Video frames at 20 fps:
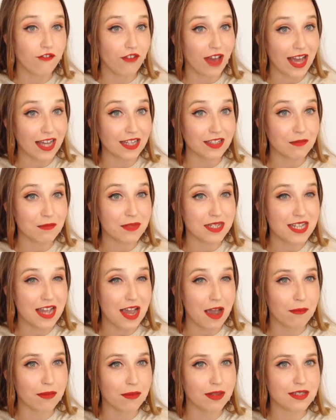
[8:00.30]
fat
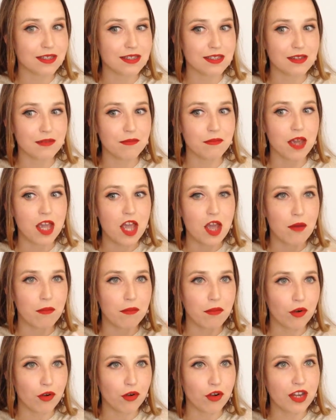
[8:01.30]
metabolism,
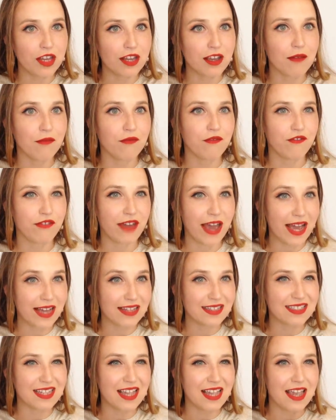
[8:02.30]
burning up
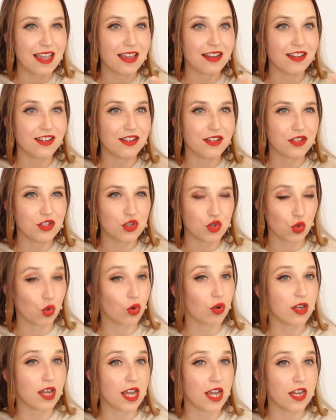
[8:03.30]
fat and
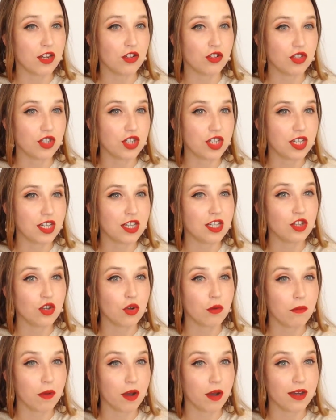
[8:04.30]
stored energy in
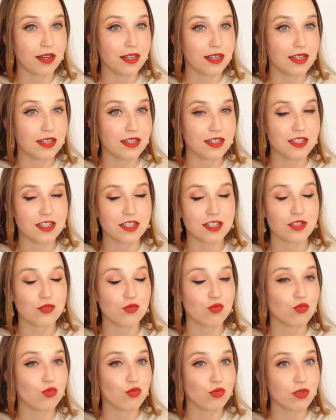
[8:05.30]
your body. It
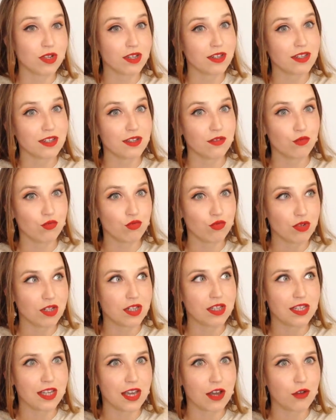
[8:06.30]
just really,
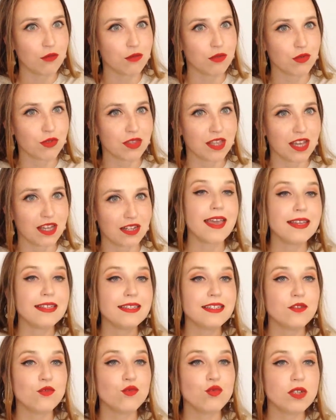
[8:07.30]
really helps with that.
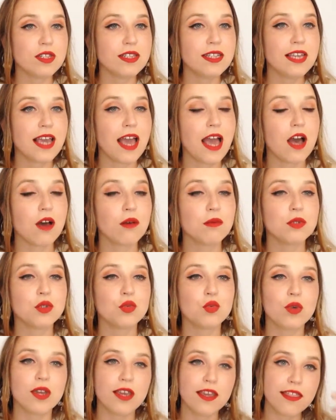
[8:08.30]
And it really
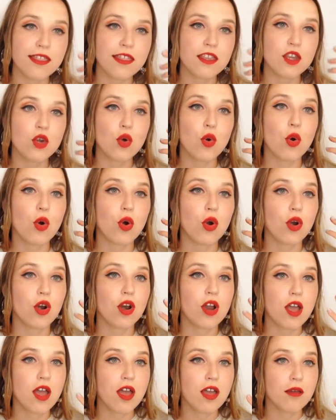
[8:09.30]
helps with
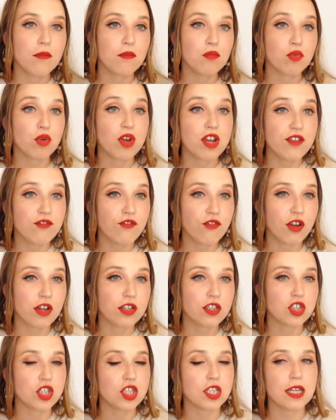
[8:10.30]
your brain
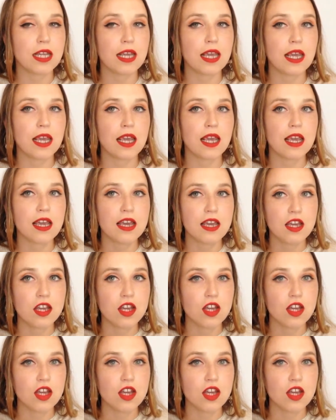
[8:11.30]
functioning.